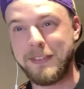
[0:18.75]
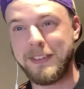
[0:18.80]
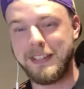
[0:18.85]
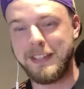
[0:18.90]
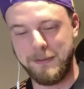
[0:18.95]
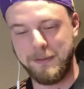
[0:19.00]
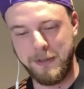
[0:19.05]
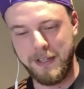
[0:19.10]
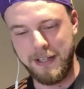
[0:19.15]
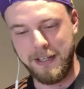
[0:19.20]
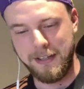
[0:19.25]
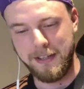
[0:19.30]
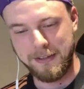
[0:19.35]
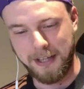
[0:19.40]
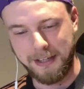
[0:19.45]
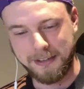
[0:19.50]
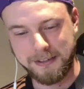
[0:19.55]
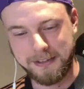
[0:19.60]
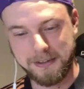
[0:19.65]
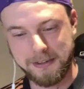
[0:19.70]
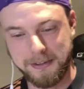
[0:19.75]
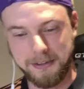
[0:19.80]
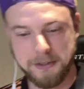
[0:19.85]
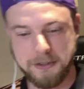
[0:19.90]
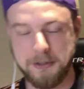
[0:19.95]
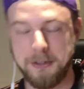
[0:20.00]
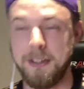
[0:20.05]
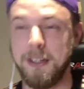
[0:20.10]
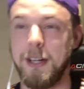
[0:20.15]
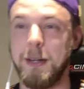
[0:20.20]
We had a little technical
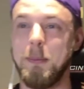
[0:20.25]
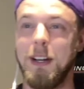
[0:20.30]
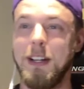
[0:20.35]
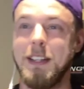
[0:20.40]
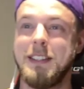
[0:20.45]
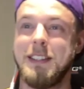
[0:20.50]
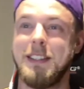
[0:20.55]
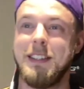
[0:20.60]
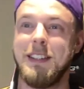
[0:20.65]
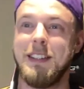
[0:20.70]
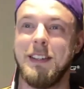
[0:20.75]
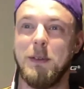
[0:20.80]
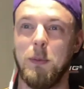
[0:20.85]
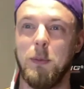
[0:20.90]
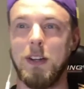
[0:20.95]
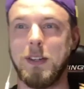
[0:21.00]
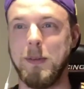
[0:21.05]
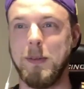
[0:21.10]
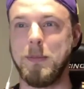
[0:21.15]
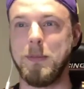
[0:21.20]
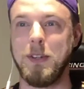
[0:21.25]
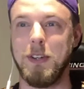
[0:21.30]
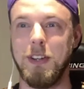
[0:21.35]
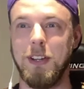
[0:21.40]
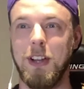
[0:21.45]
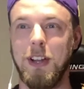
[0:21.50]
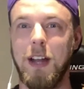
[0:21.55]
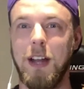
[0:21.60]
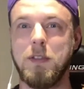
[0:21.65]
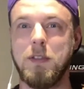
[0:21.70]
issue there, but welcome to
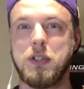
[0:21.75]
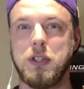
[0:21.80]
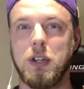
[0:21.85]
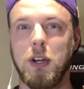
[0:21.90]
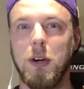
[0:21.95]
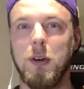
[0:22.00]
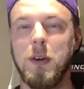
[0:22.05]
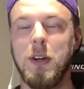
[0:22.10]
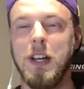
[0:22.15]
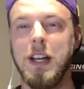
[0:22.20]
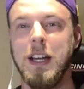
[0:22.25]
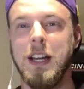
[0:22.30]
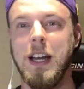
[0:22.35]
the live show.